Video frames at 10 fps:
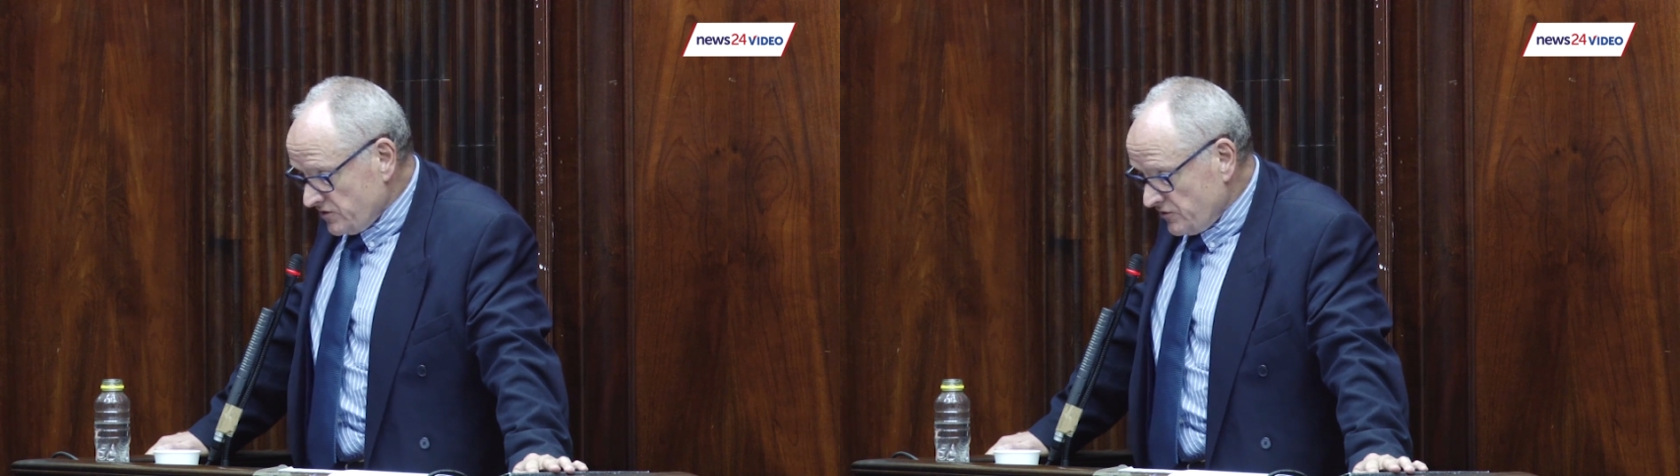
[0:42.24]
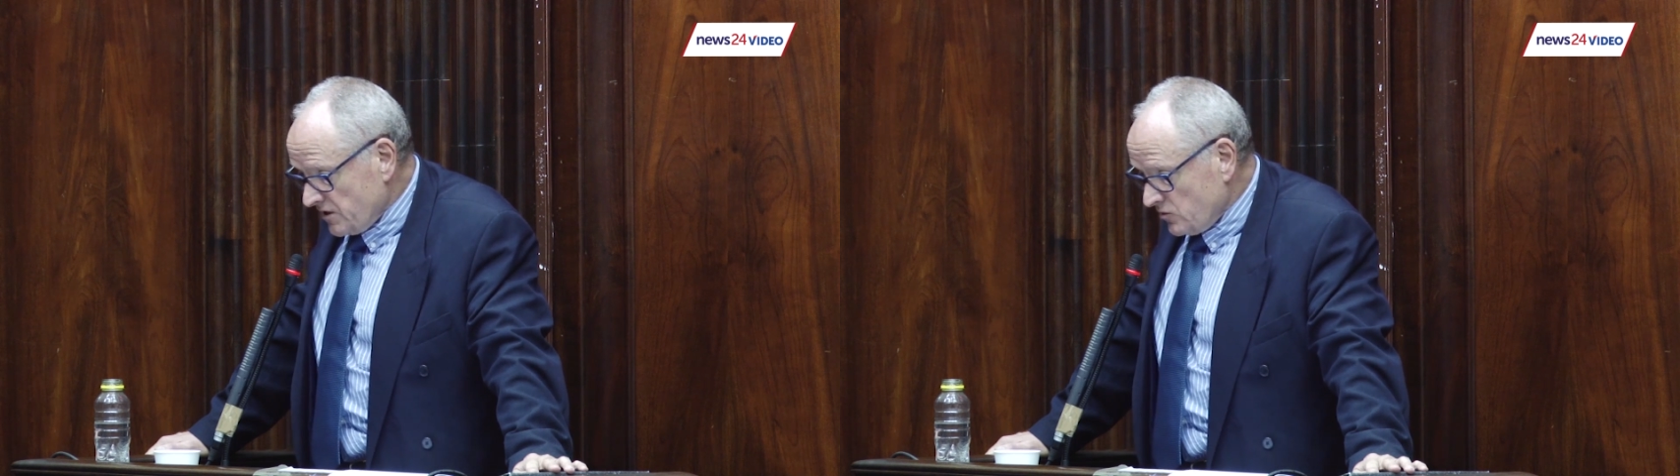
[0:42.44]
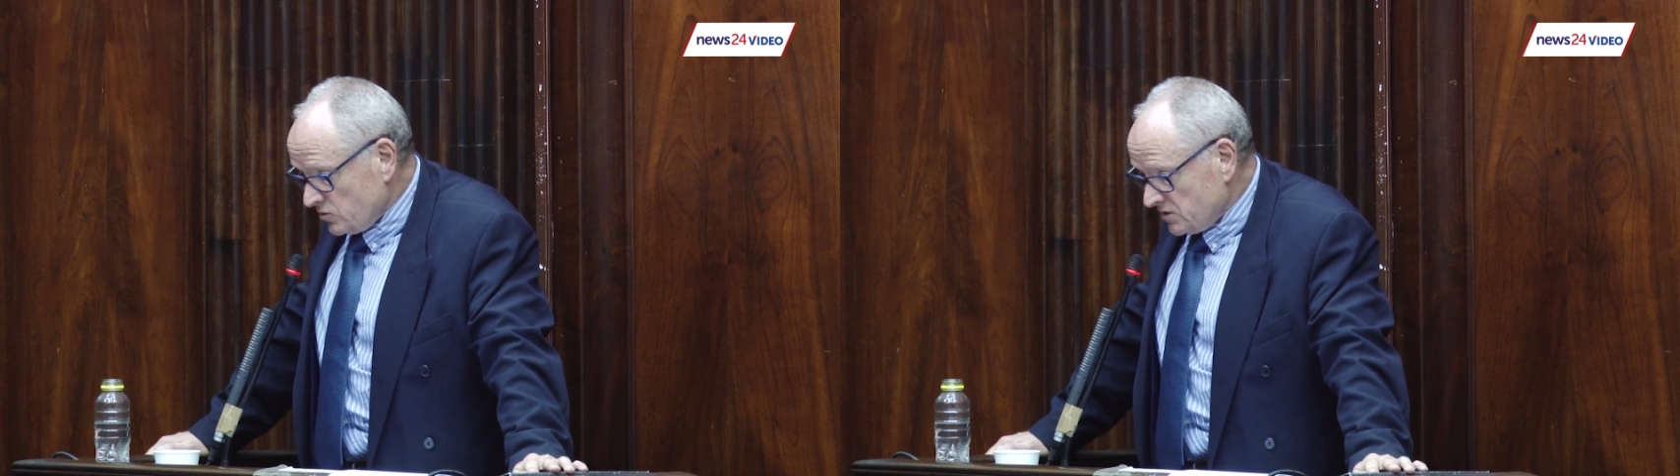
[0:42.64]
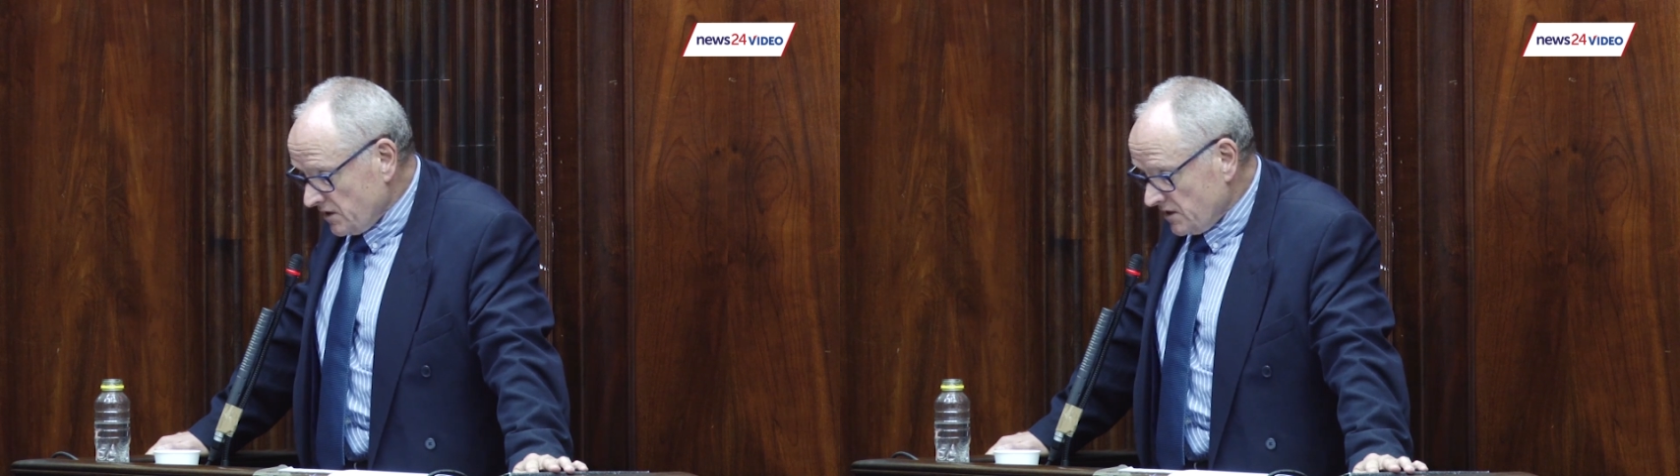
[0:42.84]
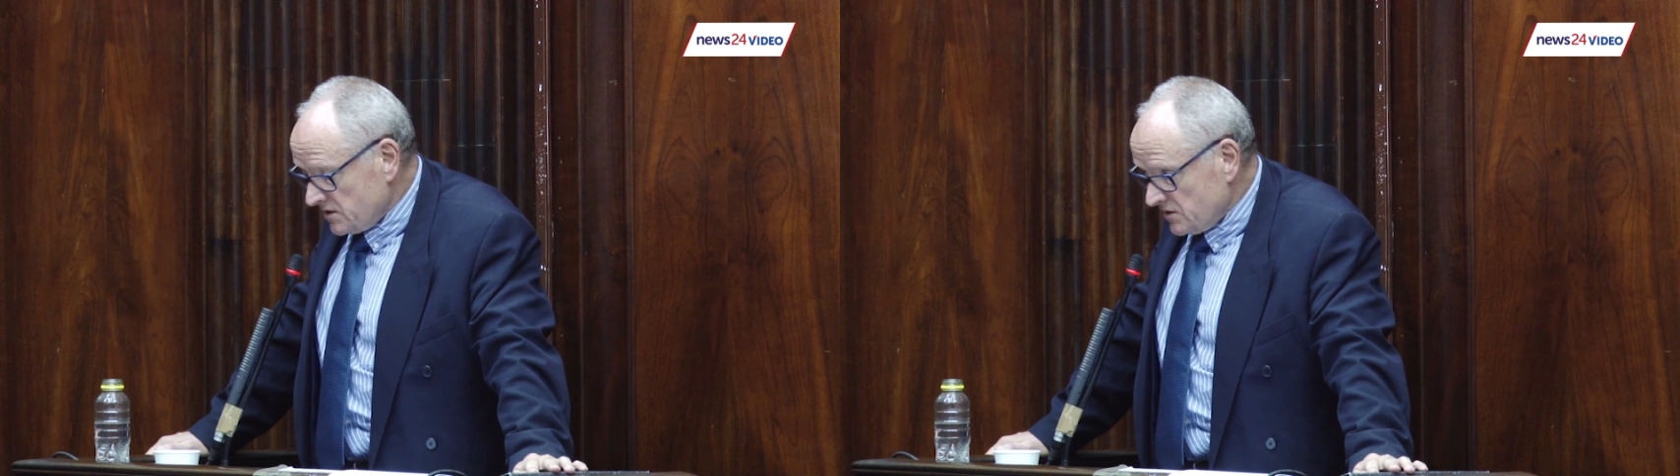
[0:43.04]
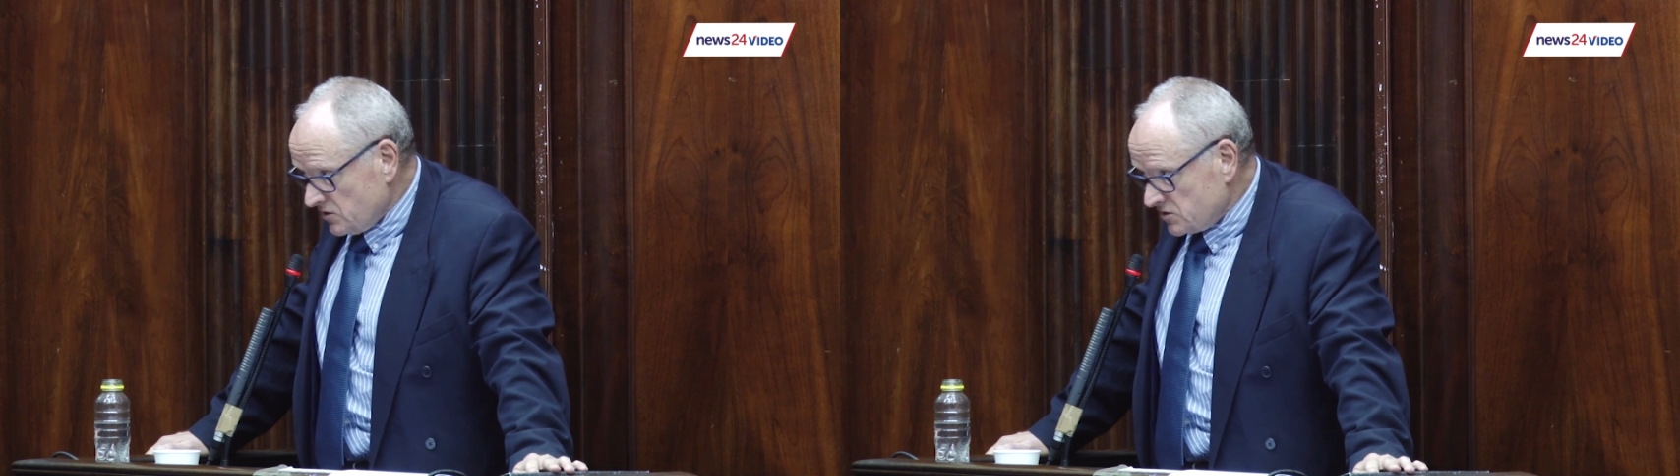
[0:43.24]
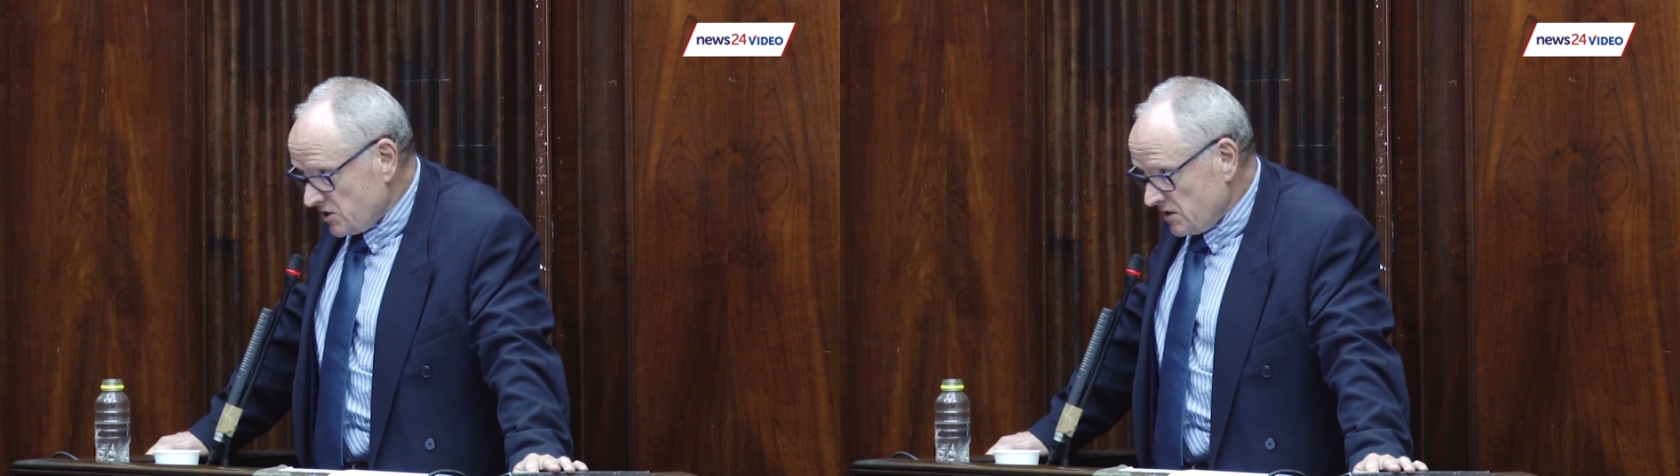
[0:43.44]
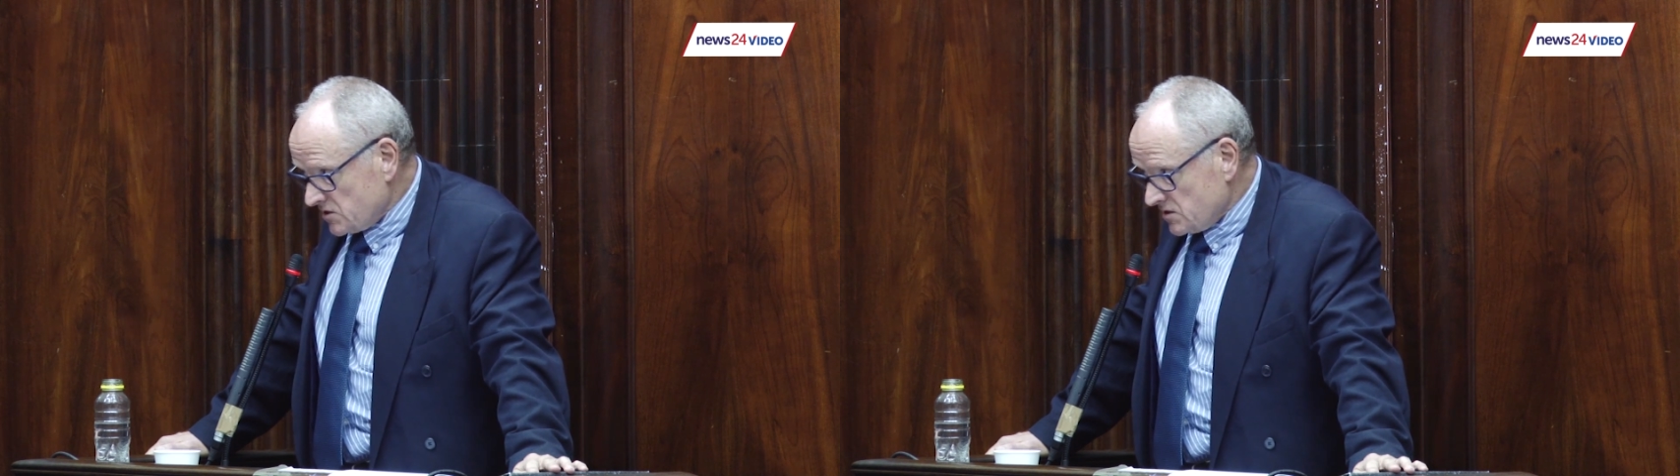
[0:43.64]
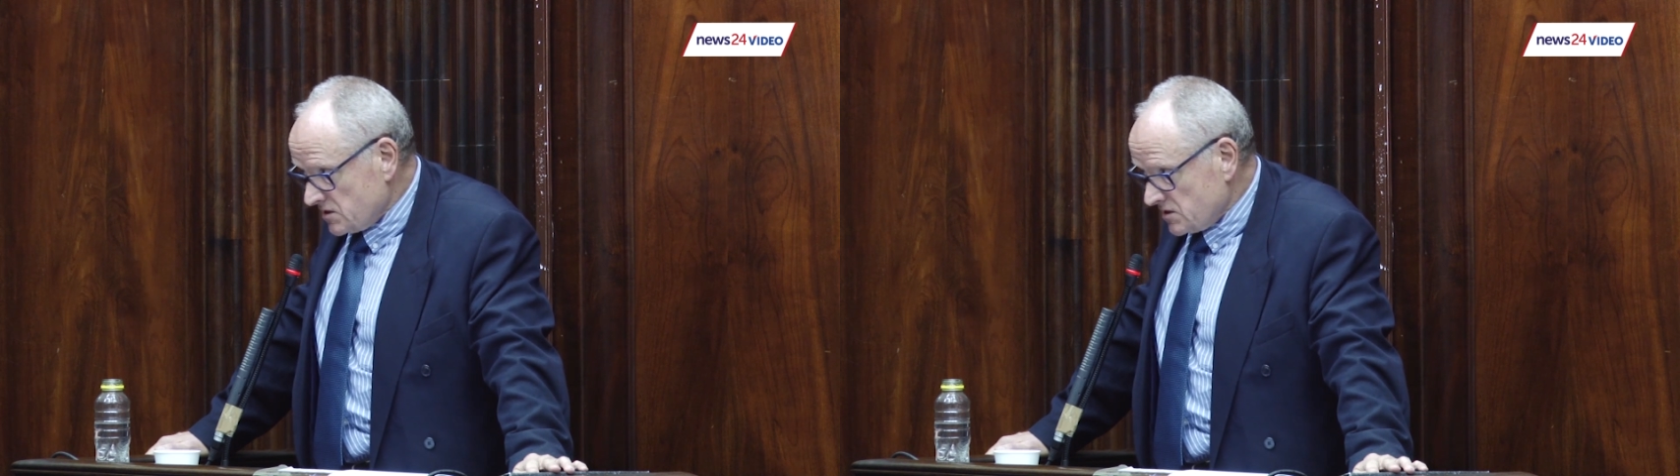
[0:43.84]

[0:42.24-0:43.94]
for the record that I did not change